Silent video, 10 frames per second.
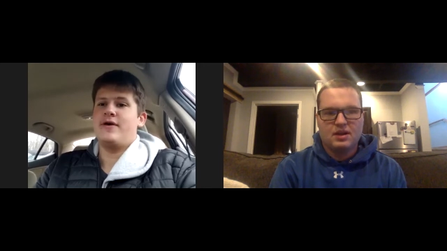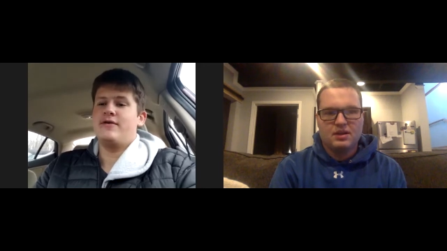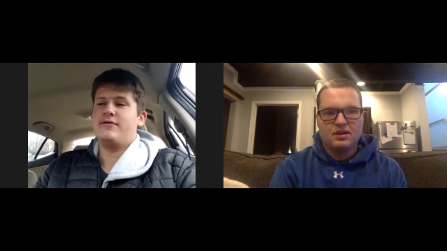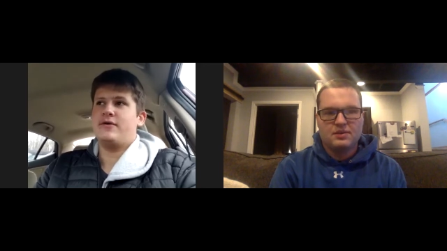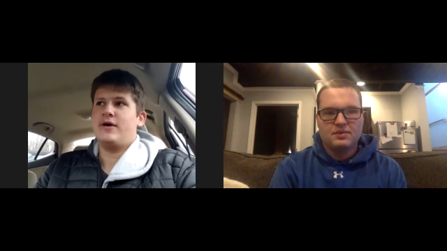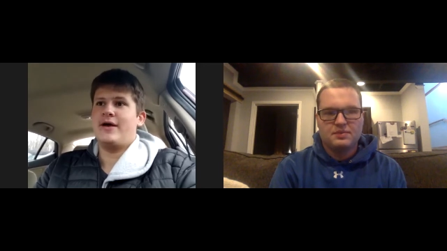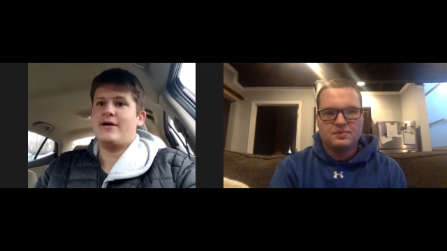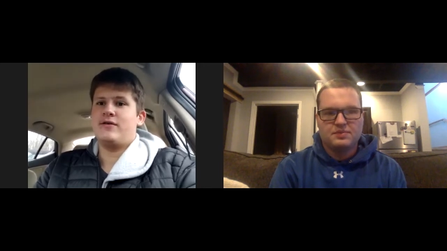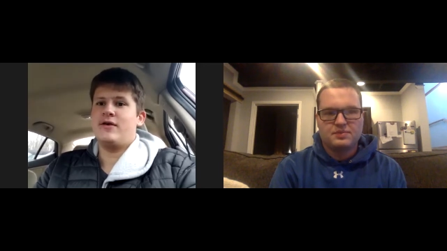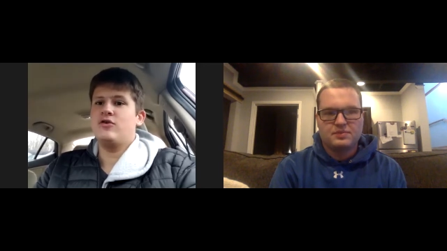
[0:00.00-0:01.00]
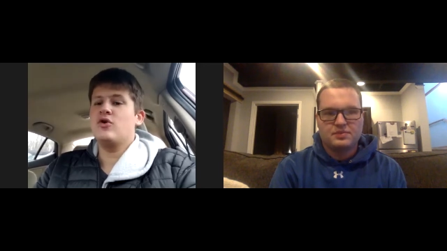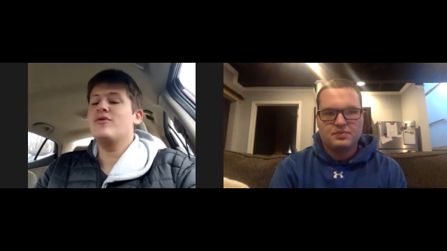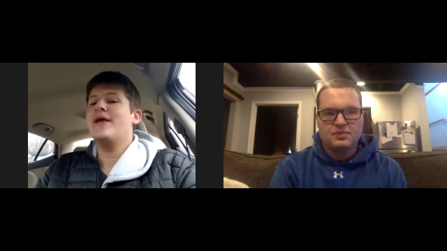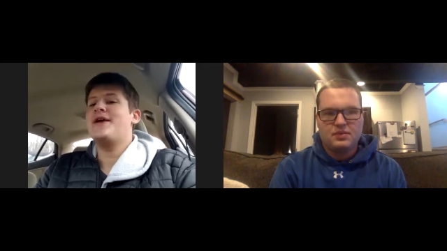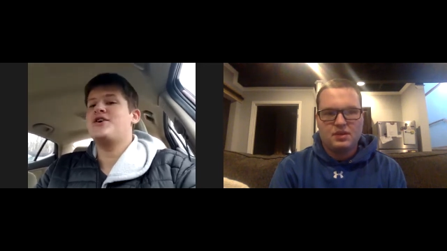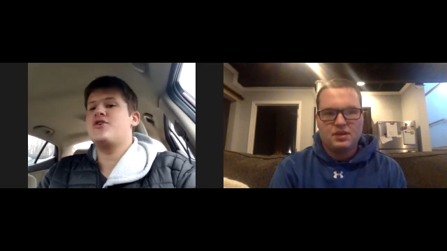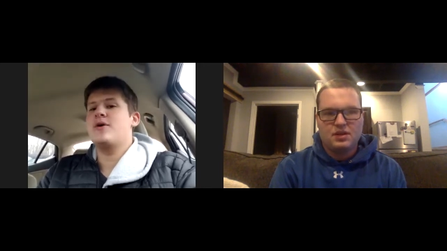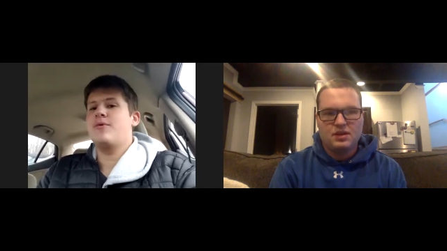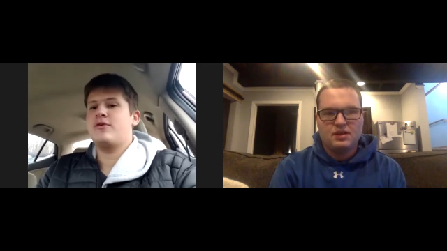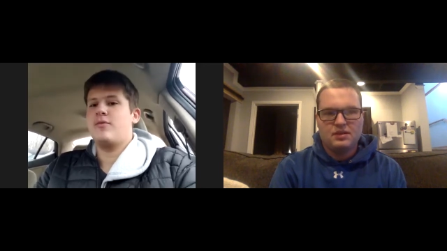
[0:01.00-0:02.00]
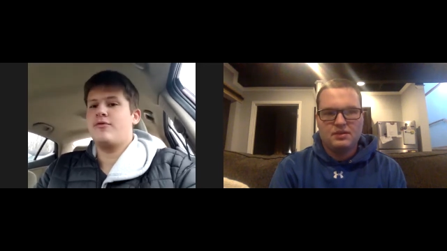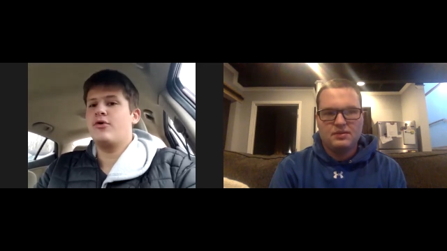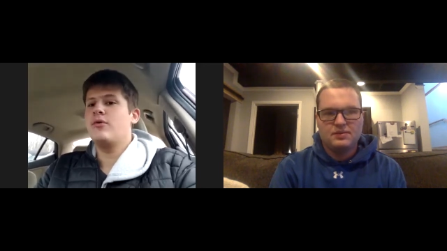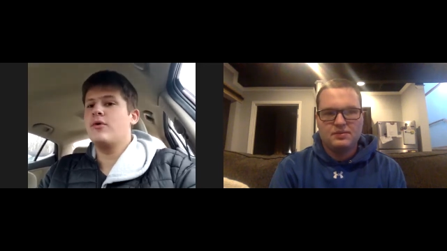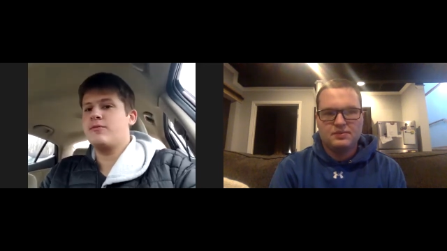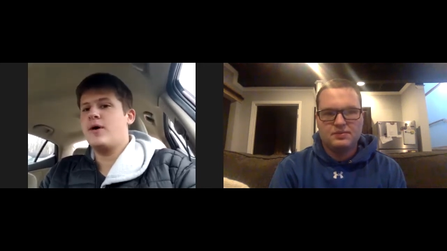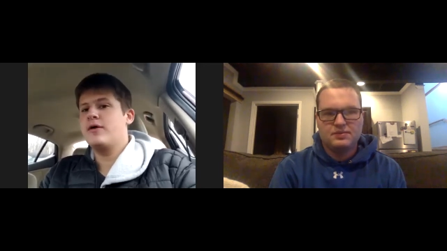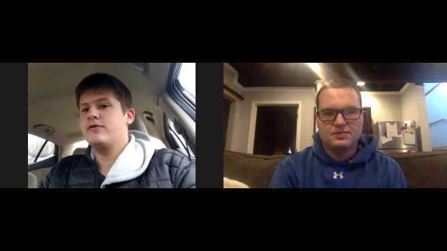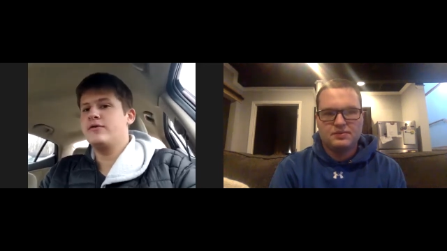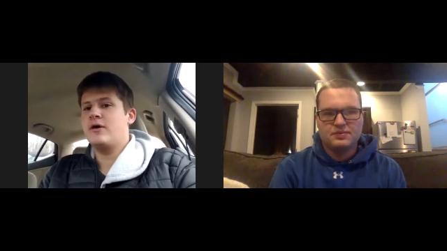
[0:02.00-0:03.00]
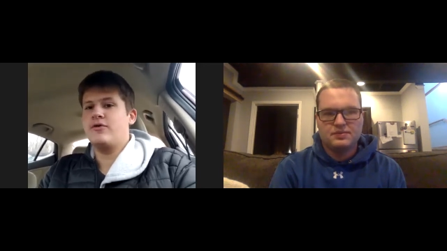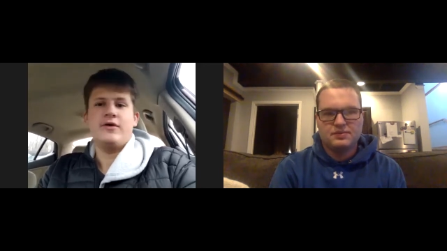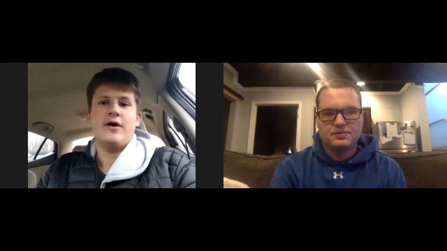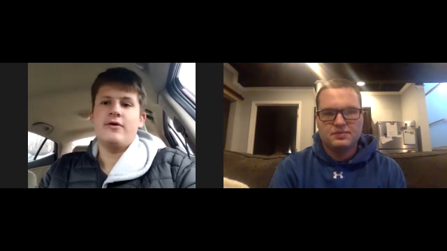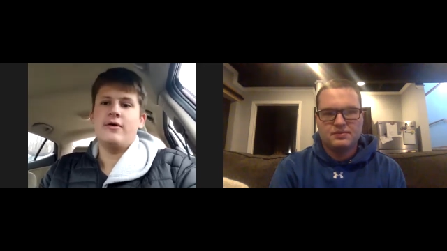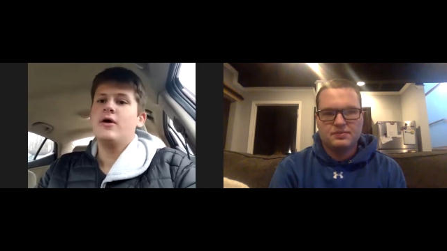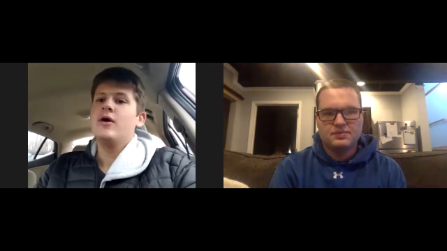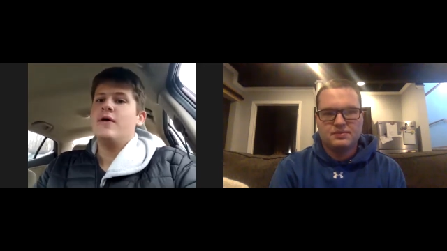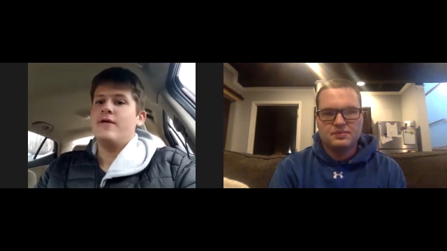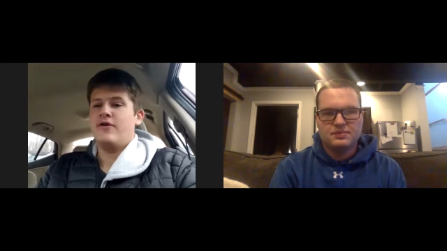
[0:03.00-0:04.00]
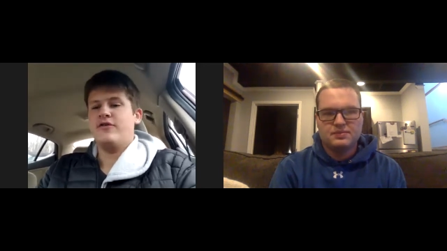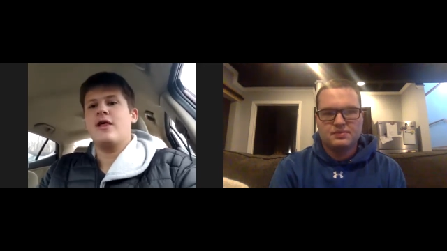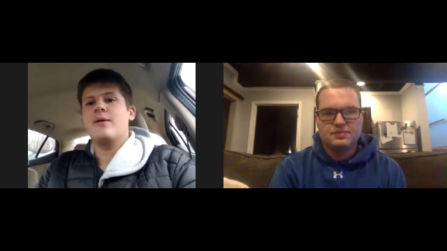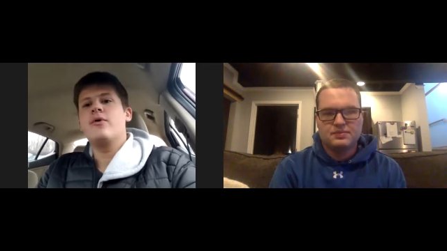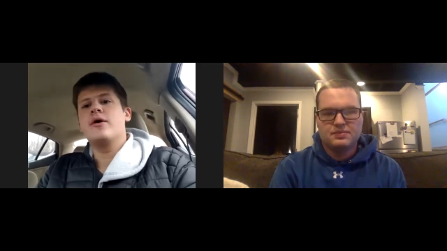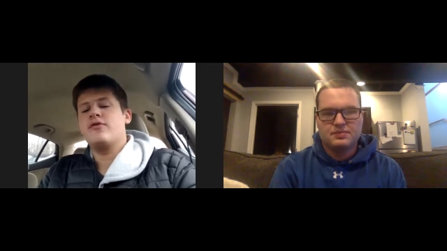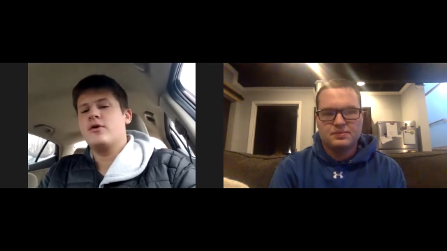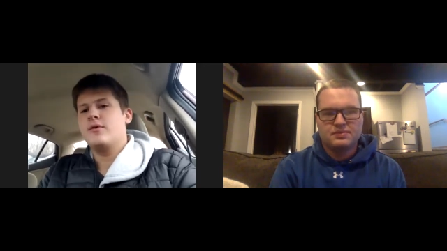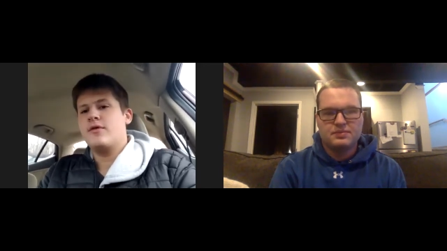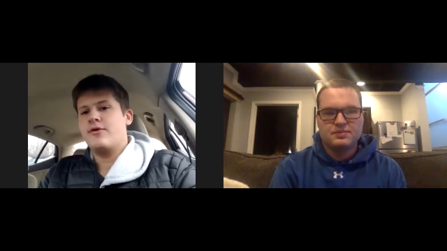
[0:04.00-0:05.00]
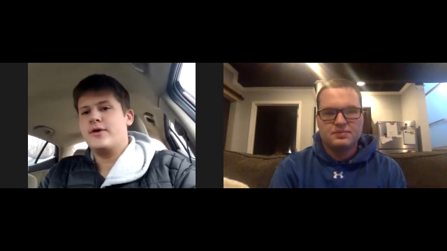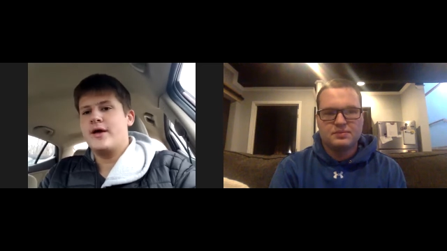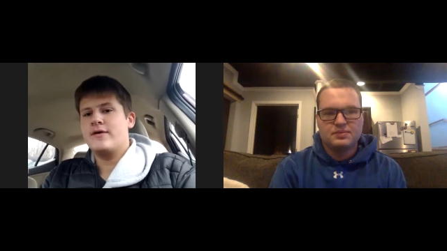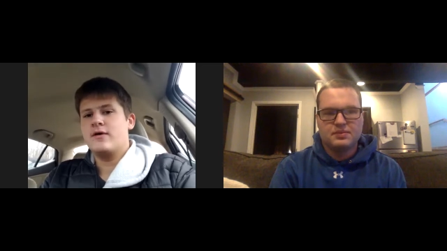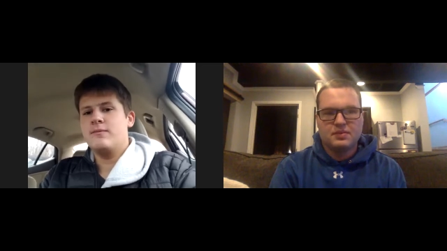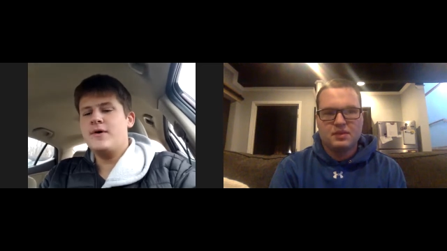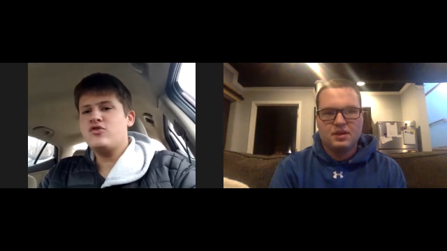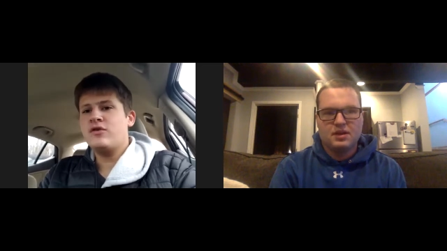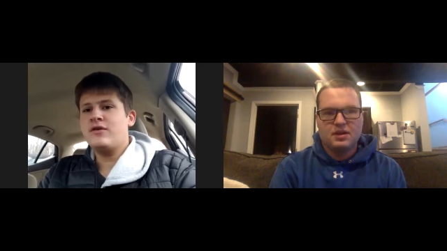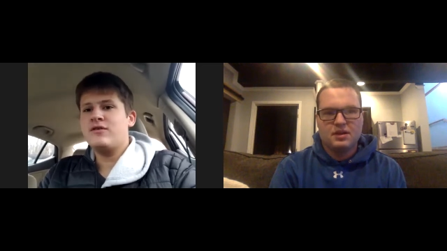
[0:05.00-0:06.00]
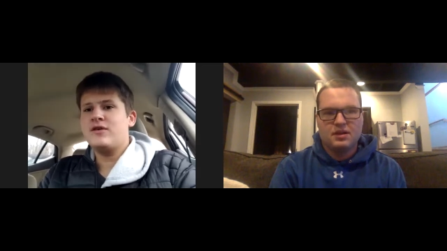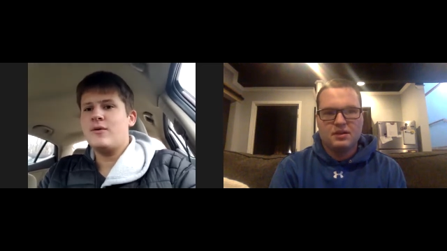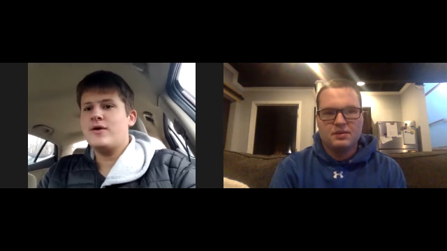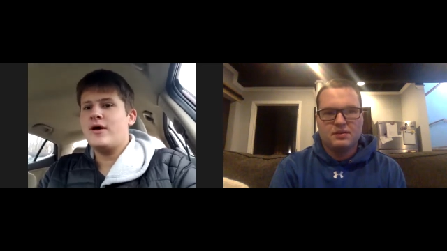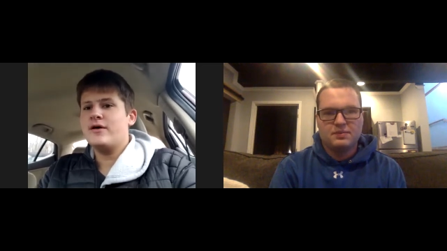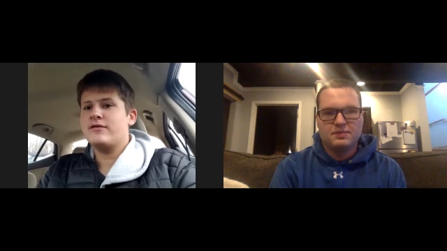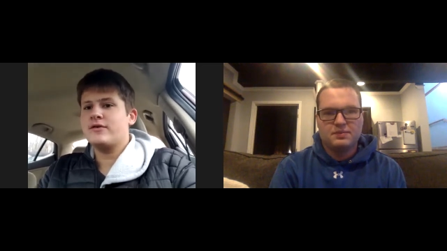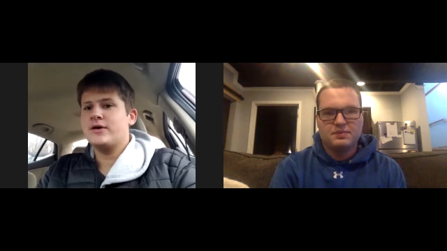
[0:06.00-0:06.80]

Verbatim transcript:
Speaker 1: his I guess his good relationship with some of the front row sponsors, that was the other the other selling point for him in the 38. So be interesting to see how he does.